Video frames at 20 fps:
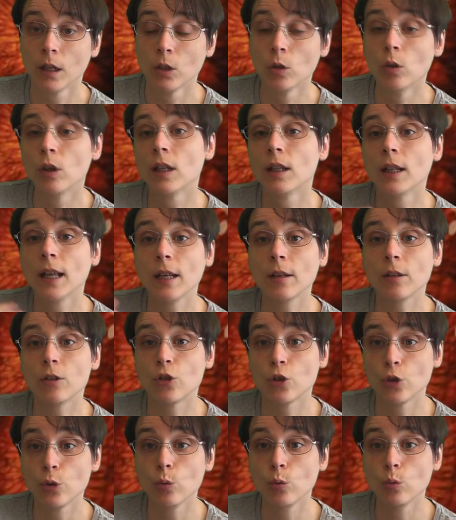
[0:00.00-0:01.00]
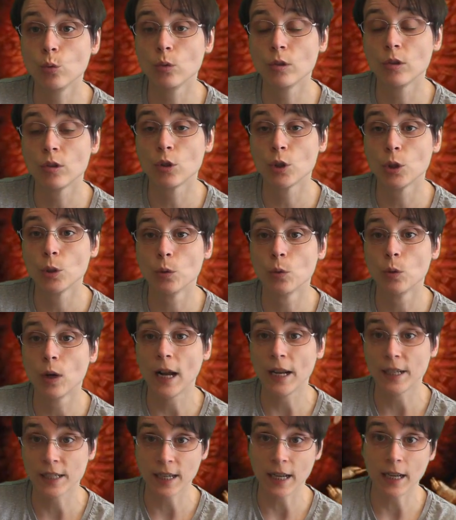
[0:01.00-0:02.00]
you can then choose to
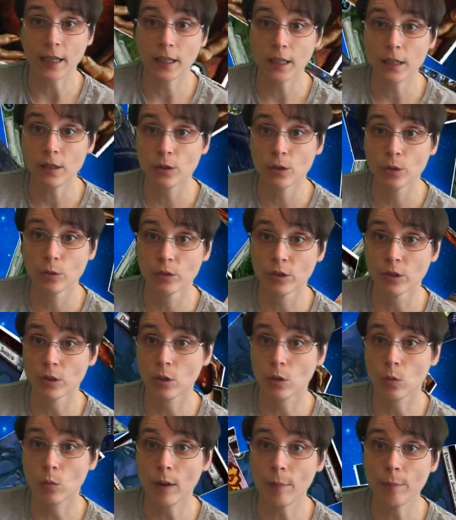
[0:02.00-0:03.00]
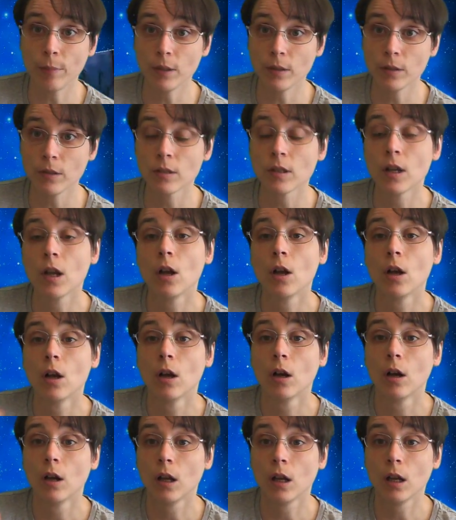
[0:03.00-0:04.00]
attack it using your weapons,
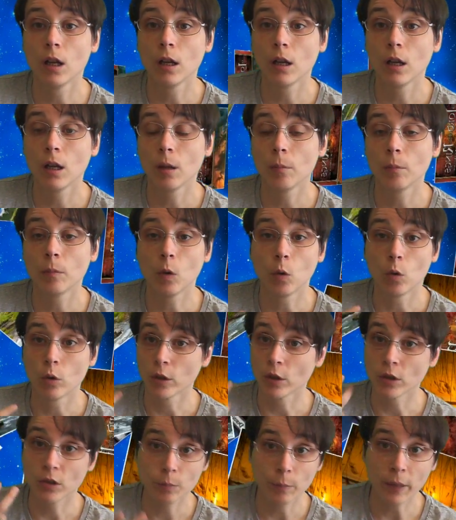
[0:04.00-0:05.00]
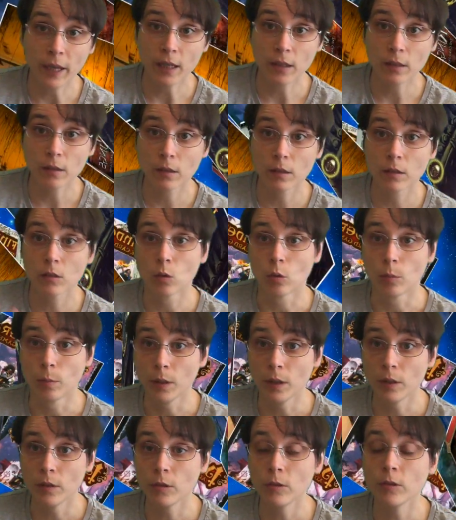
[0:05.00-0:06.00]
or your spells, or
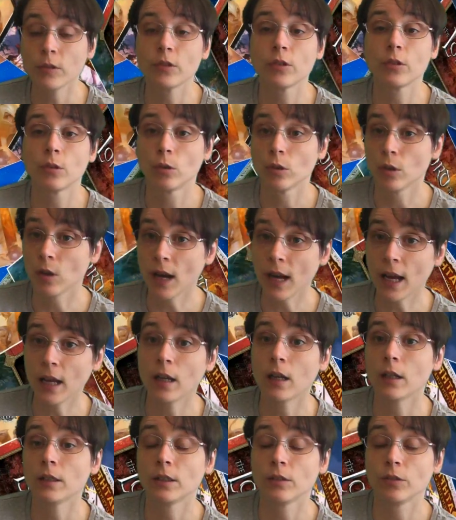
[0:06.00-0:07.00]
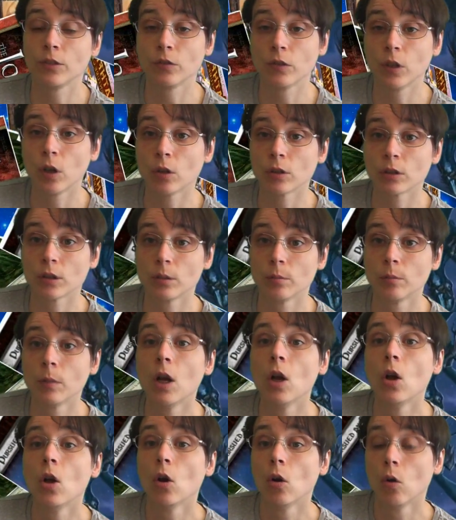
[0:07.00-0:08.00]
both, or your allies if you've got them.
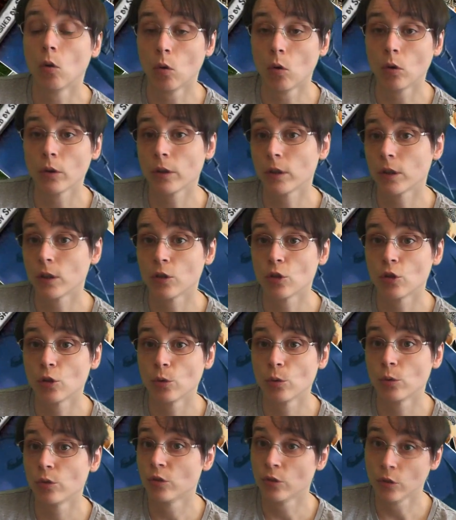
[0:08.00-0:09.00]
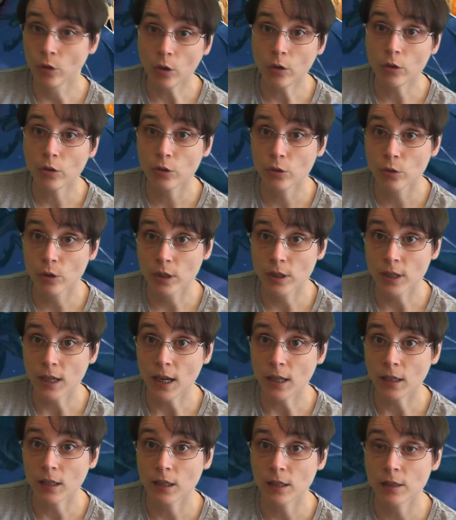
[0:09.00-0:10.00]
Or you can choose not to
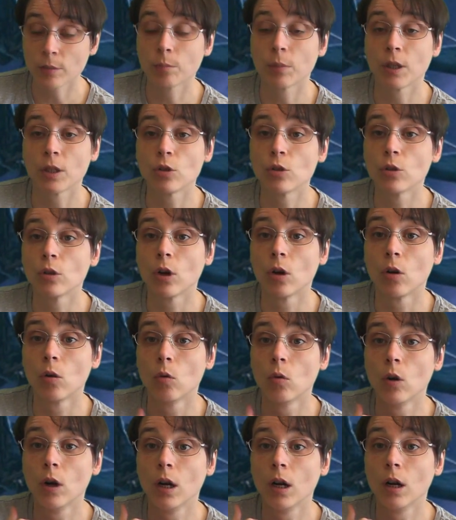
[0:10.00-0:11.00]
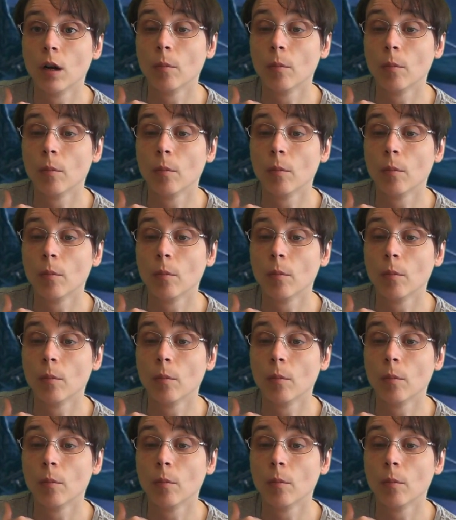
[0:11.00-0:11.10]
attack it, but to go